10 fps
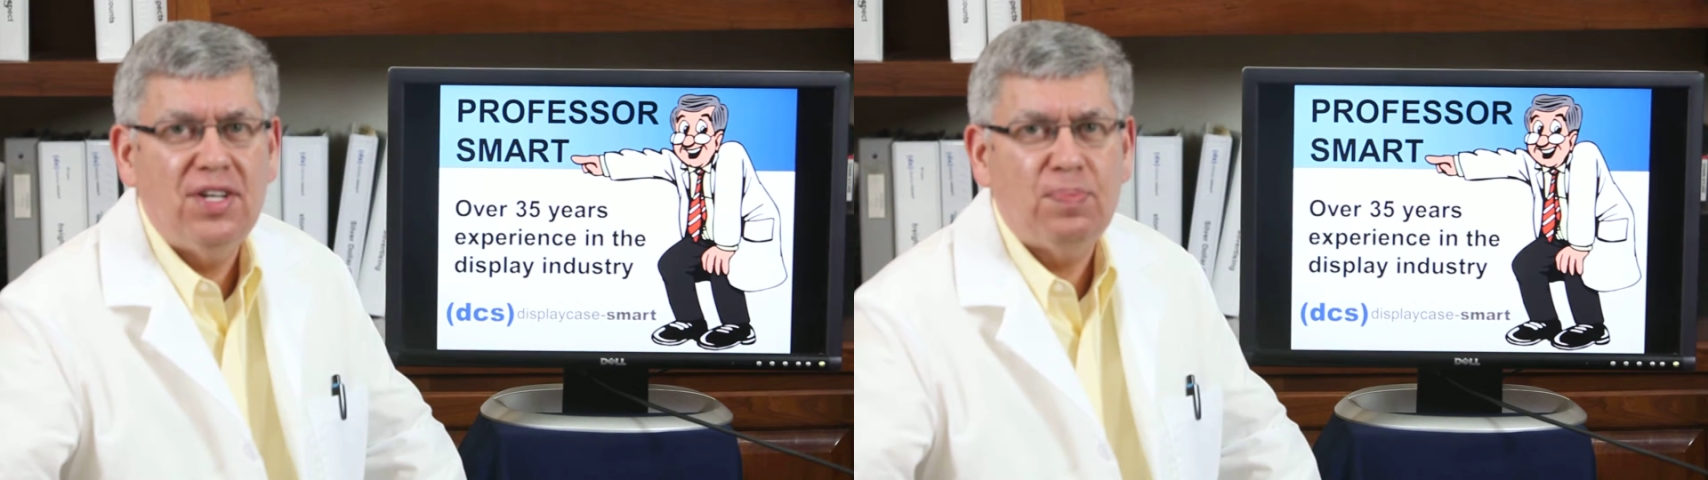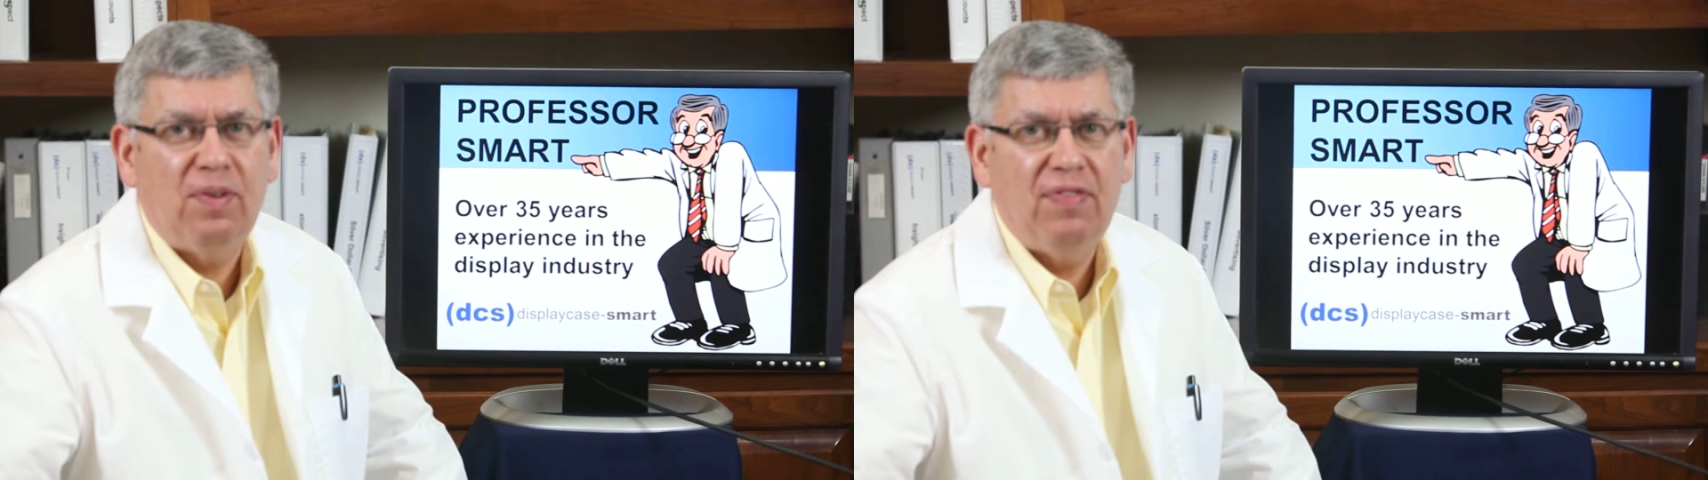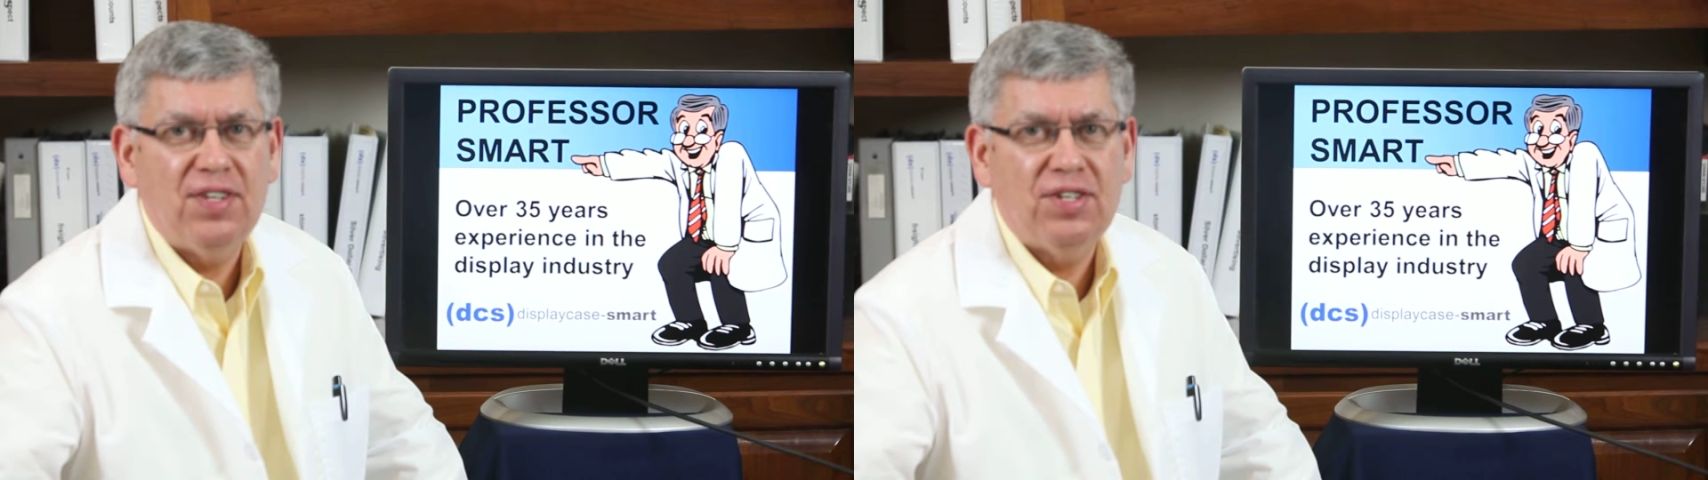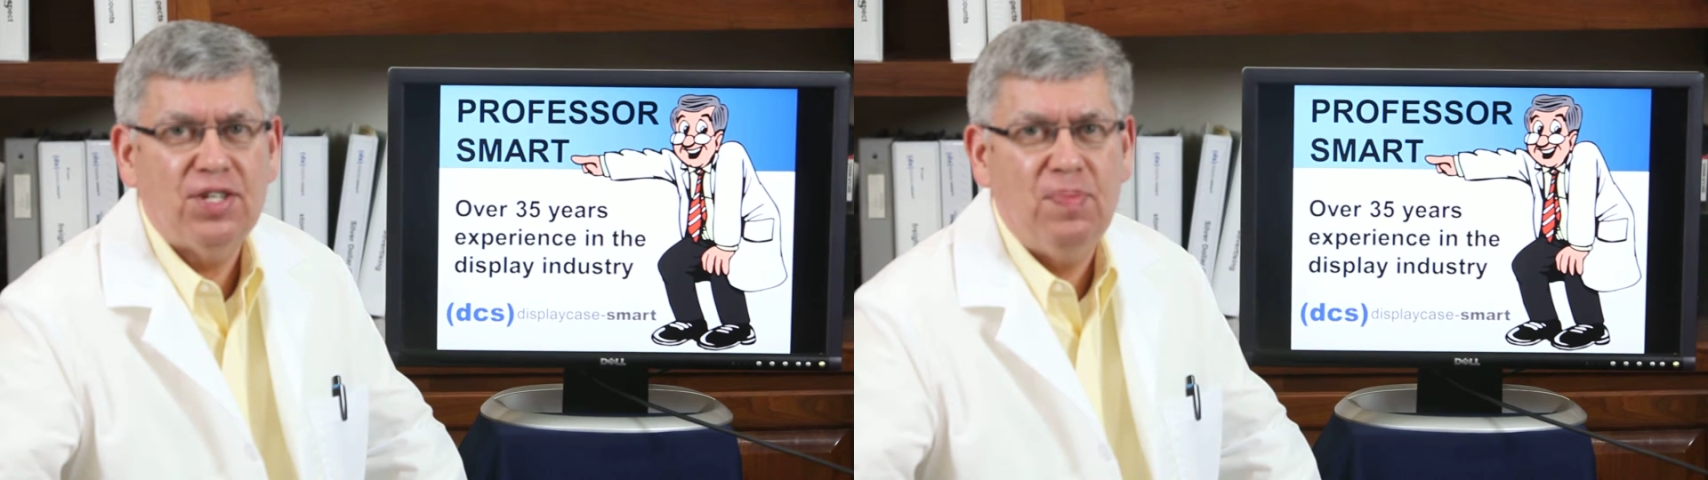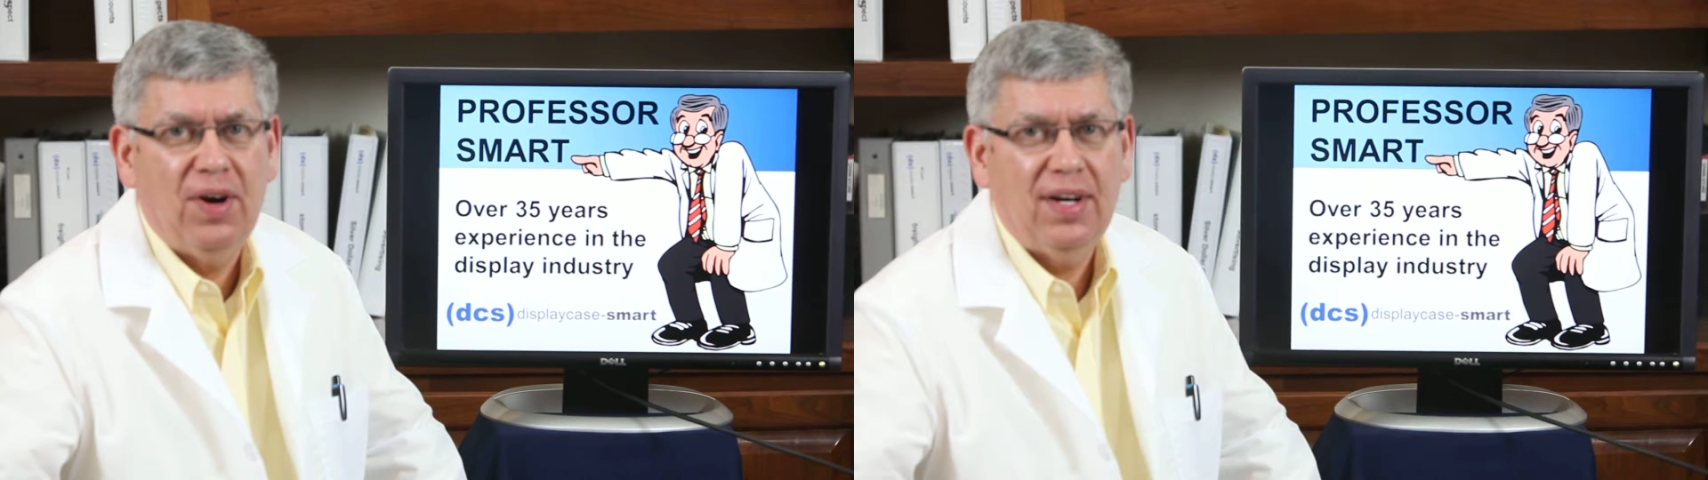as Professor
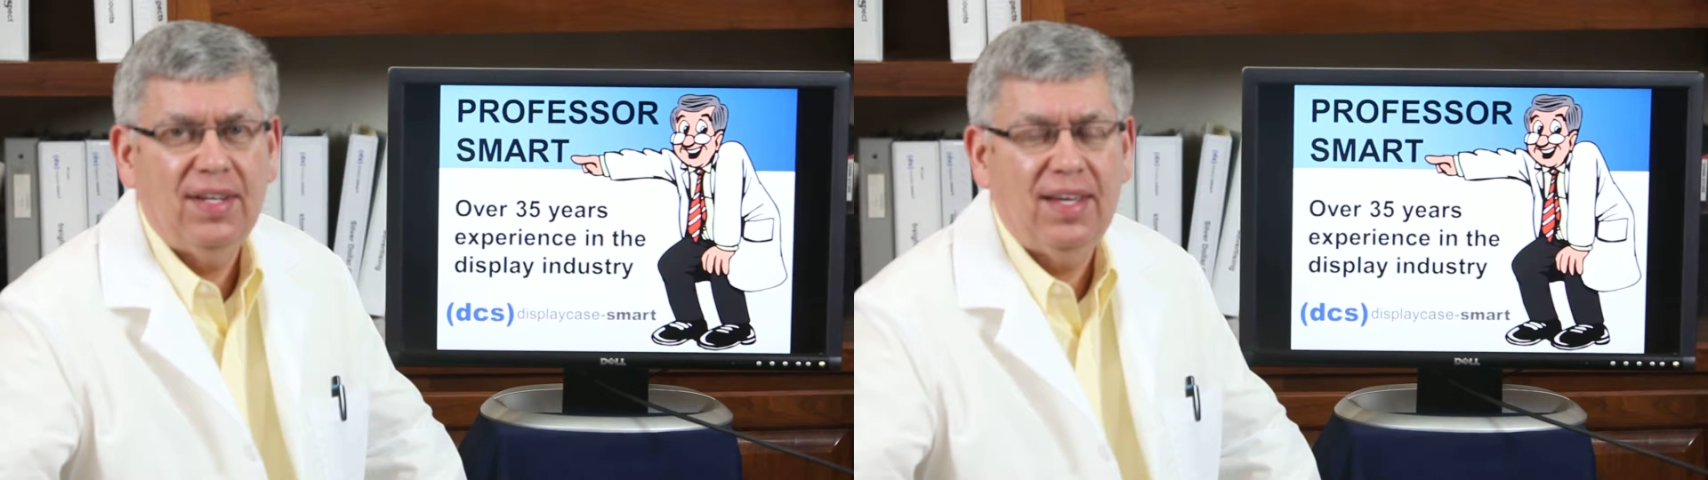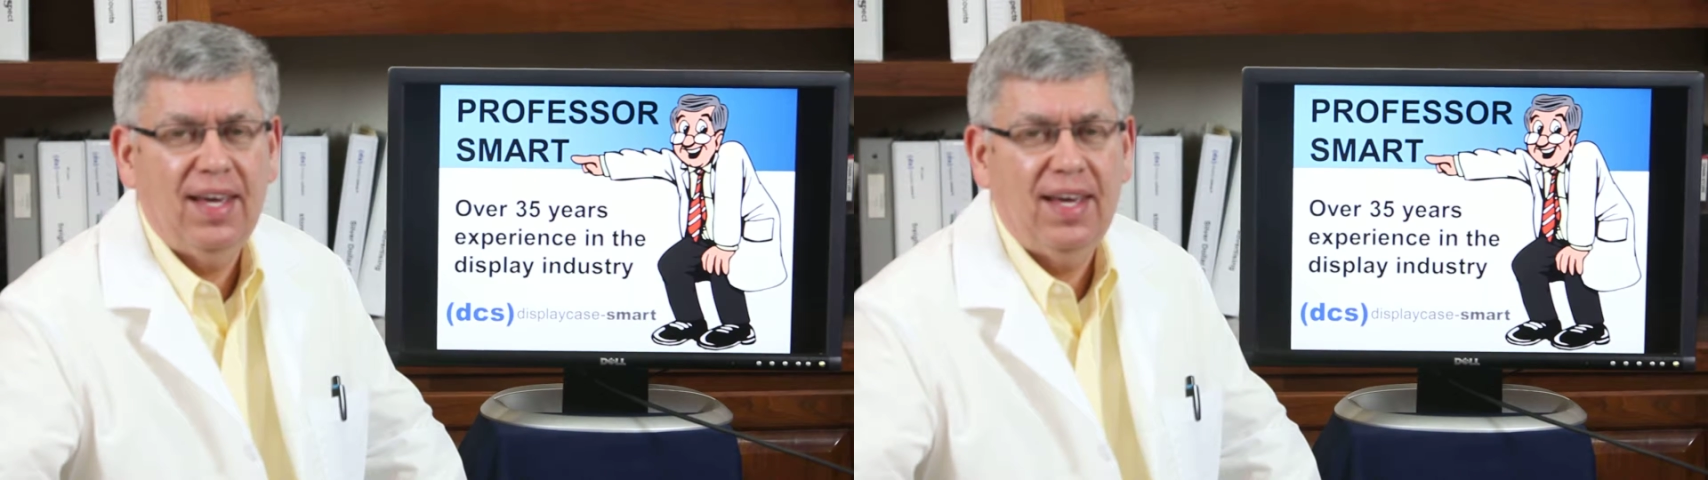Smart,